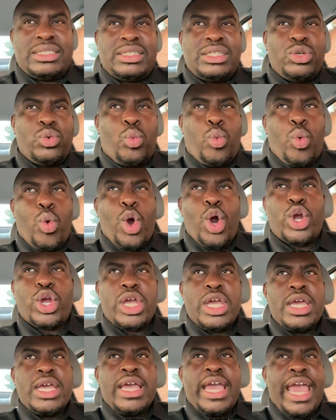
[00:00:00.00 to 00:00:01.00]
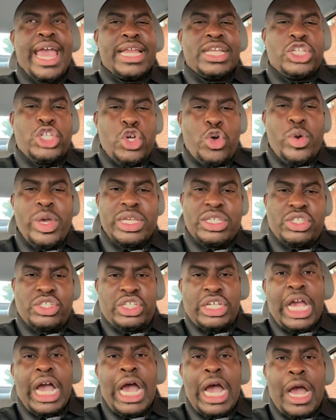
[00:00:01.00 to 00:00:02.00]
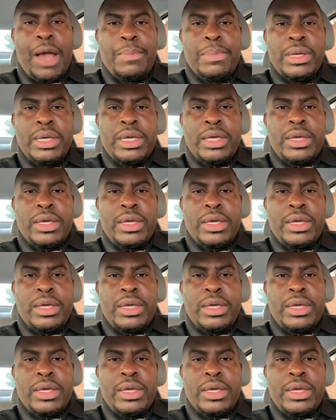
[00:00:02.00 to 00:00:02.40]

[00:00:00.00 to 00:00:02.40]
to work and do his job